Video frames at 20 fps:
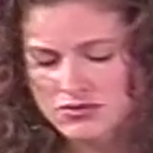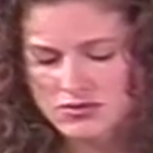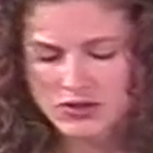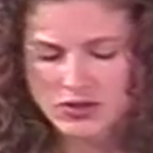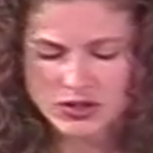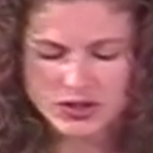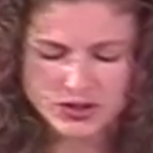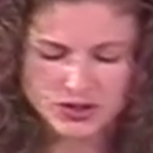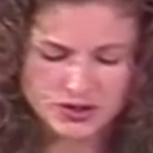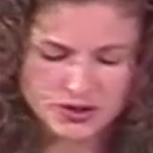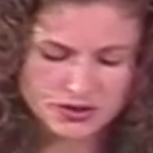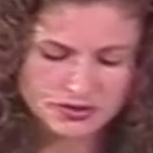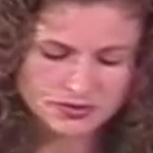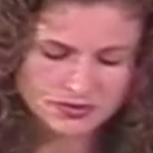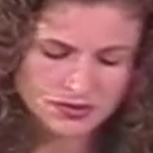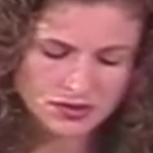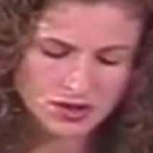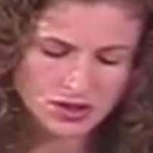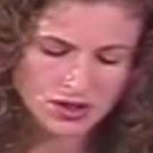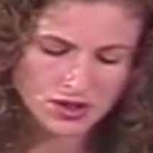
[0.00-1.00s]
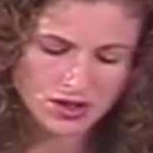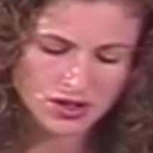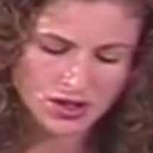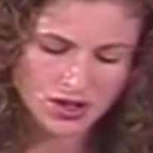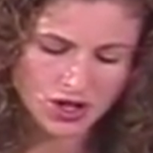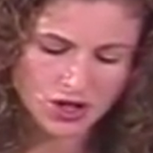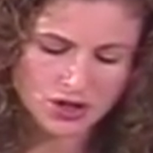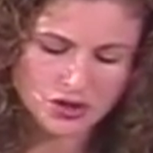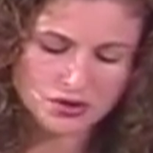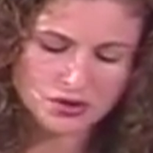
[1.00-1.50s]
Very good.
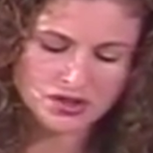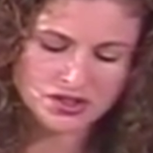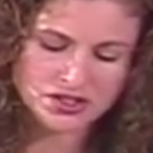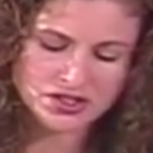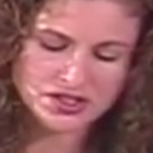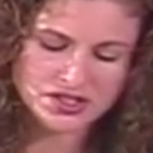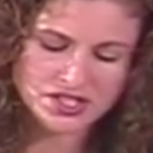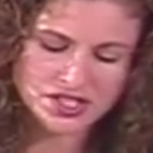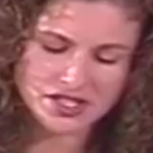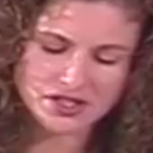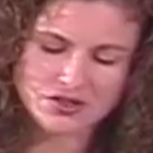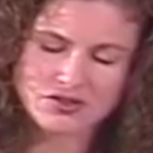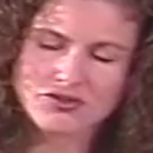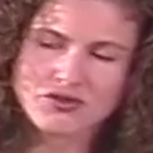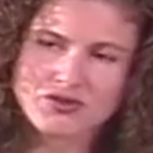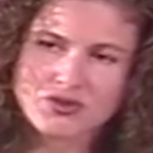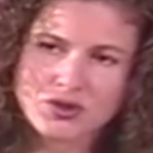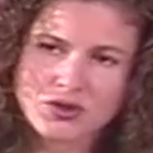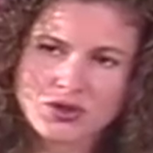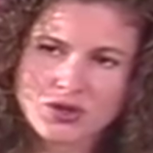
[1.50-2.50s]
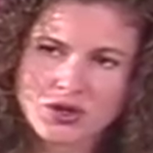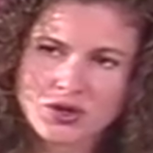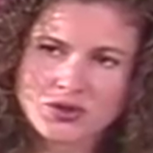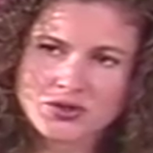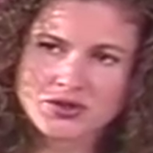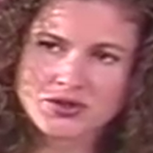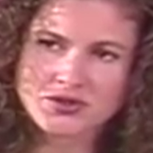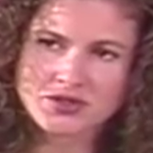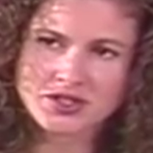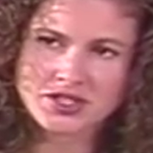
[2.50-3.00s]
Are you willing to take the full
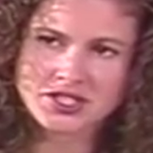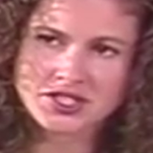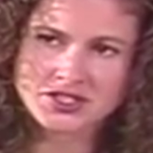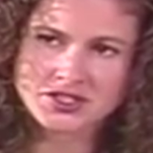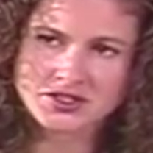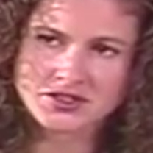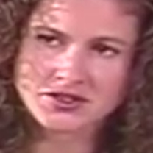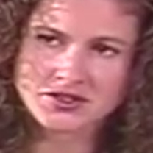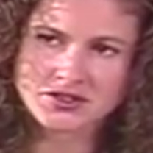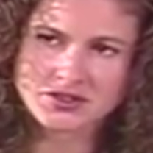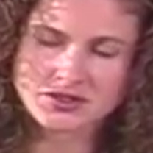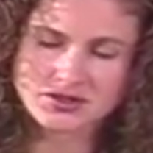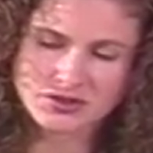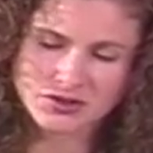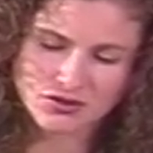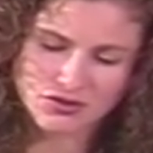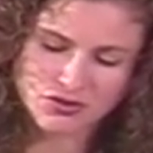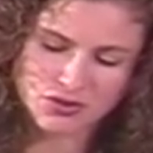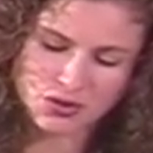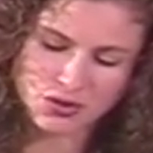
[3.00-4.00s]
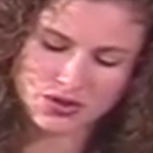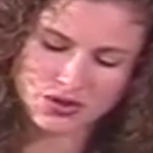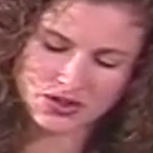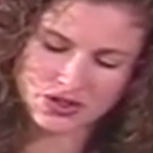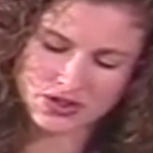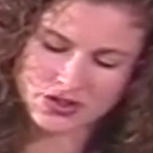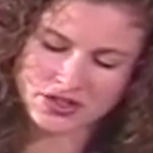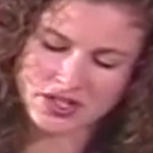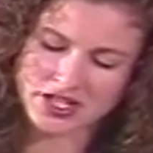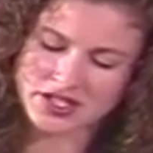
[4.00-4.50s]
oath of allegiance for the
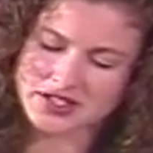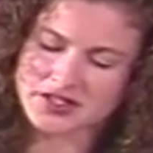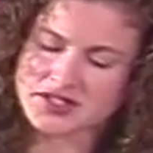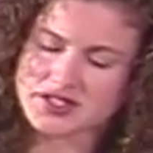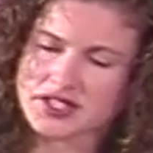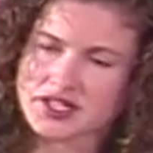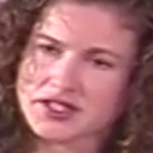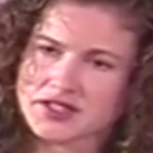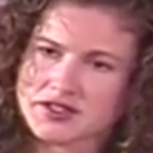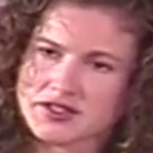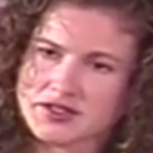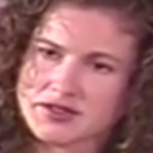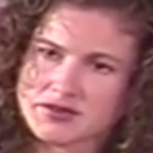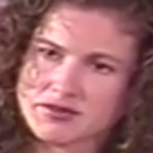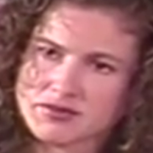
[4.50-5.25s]
United States?